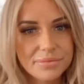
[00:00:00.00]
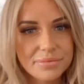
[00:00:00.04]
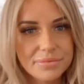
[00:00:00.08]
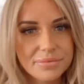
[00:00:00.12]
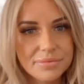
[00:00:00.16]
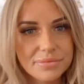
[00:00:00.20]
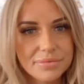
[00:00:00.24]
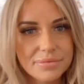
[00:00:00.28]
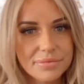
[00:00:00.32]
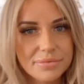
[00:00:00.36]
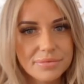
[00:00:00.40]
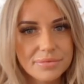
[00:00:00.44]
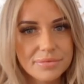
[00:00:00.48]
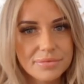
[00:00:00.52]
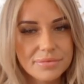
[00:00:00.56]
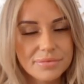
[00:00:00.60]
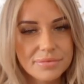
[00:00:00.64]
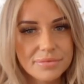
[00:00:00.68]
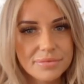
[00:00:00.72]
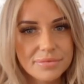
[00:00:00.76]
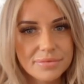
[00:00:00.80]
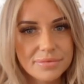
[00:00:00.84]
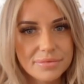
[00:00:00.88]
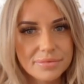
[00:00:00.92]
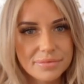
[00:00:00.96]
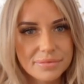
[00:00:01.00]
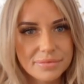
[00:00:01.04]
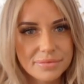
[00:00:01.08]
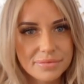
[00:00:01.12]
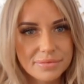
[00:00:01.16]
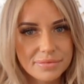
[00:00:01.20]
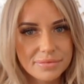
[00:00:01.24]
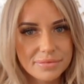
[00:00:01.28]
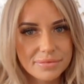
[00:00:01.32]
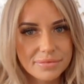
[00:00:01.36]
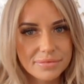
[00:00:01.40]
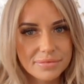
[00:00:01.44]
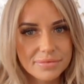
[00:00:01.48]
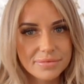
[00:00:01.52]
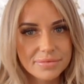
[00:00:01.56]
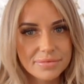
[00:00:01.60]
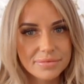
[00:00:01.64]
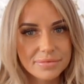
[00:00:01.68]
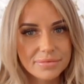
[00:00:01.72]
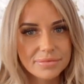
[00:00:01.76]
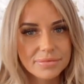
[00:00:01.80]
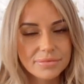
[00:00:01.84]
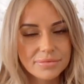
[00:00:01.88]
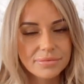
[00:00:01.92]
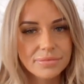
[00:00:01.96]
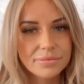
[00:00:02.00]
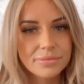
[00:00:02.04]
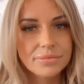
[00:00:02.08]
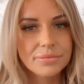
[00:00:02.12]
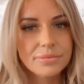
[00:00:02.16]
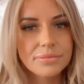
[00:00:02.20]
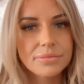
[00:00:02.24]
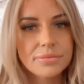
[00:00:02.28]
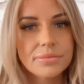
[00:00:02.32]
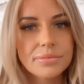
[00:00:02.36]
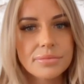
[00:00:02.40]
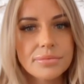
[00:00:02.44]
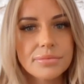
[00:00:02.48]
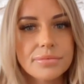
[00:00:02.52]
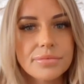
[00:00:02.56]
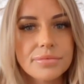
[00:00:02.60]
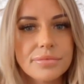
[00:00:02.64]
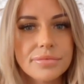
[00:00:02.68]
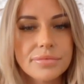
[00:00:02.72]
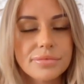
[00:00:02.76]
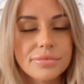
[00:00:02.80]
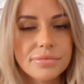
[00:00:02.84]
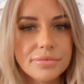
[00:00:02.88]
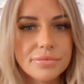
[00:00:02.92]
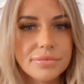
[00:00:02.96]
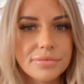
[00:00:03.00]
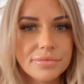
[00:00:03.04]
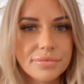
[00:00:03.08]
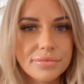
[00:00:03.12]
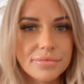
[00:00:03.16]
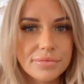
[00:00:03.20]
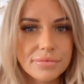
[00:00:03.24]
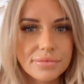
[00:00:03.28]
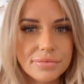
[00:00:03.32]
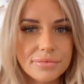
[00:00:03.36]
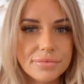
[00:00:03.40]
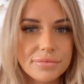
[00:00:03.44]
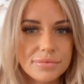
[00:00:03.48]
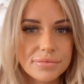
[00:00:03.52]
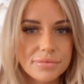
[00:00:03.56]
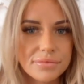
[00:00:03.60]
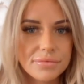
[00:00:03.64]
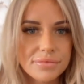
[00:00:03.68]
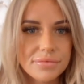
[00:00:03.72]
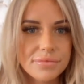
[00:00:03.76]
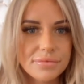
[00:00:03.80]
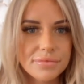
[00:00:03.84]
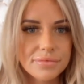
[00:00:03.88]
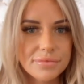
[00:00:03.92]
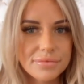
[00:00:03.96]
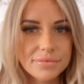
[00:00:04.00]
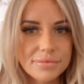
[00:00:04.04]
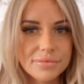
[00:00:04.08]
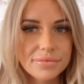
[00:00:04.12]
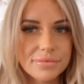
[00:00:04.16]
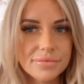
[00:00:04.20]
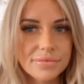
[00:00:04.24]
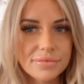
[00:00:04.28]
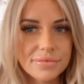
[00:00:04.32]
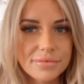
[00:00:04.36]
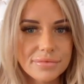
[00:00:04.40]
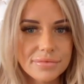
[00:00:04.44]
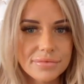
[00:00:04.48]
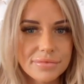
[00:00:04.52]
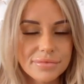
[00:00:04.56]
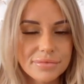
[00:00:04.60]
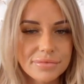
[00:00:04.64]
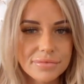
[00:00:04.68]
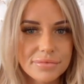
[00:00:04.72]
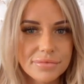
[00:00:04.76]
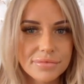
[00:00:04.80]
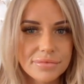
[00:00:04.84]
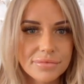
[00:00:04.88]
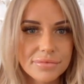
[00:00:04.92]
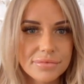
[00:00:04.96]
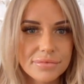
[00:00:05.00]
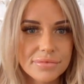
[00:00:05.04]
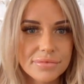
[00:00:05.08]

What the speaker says: The person shown says nothing.